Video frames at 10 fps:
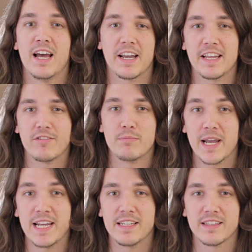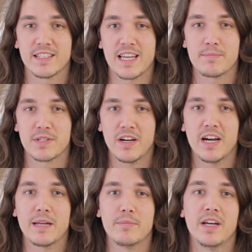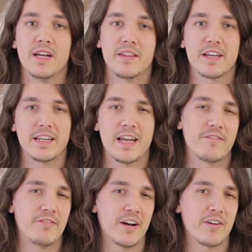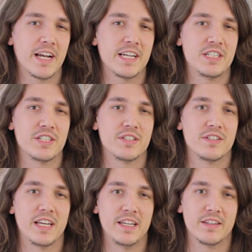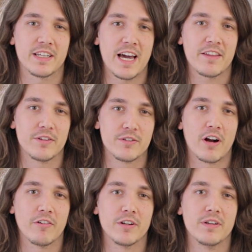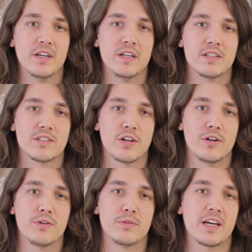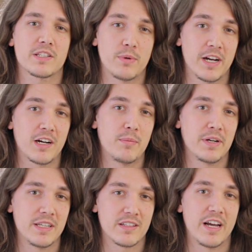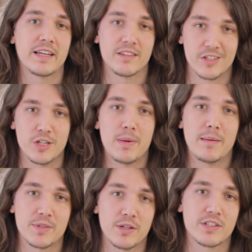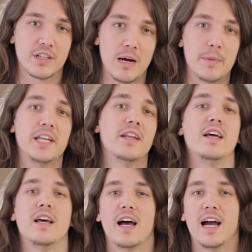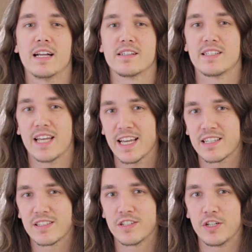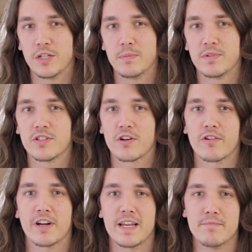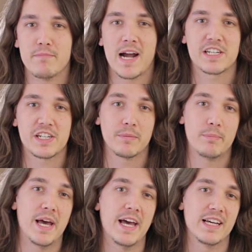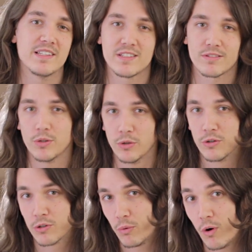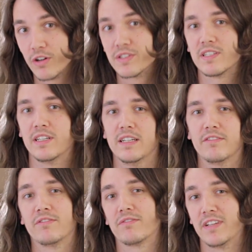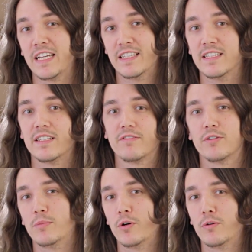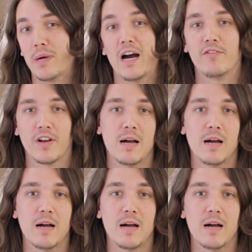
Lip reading: and even made at the same time, they can have variation in the cathode current. So that's where companies like the Tube Amp Doctor come in and test the tubes to create matching pairs or quads if needed for more powerful